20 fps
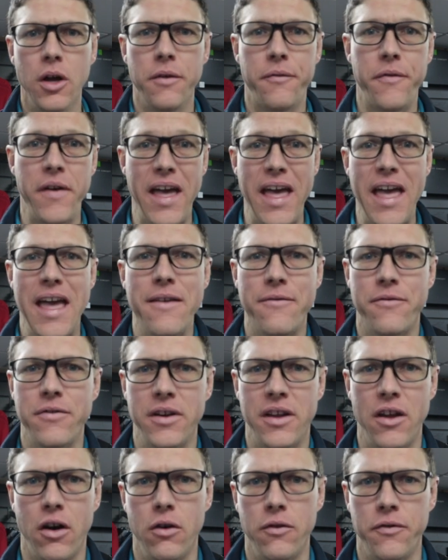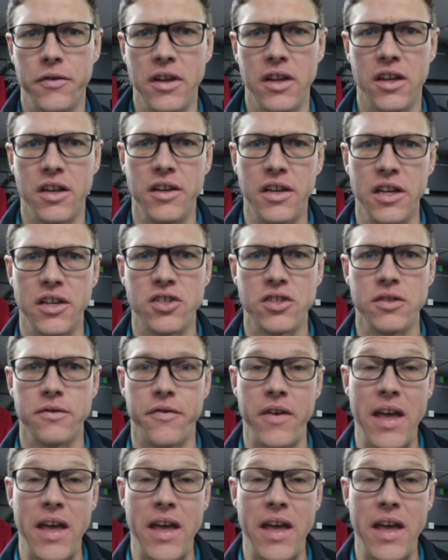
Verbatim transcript: for every golfing condition,